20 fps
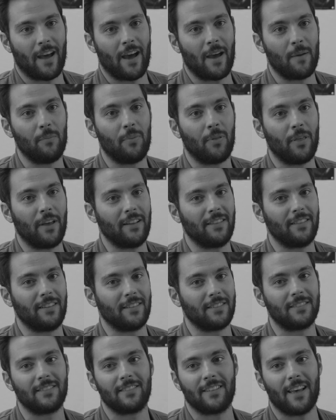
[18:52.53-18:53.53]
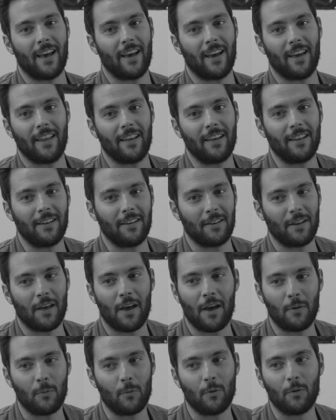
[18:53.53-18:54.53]
I played this set and
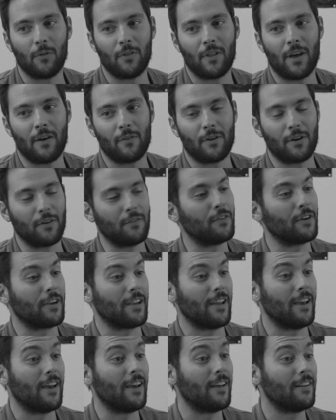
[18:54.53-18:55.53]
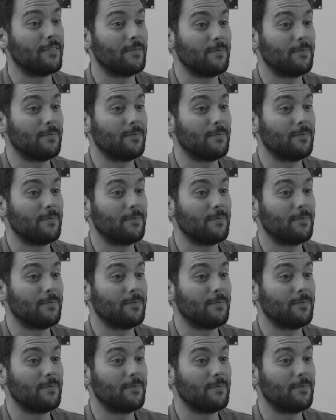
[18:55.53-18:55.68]
I will never forget.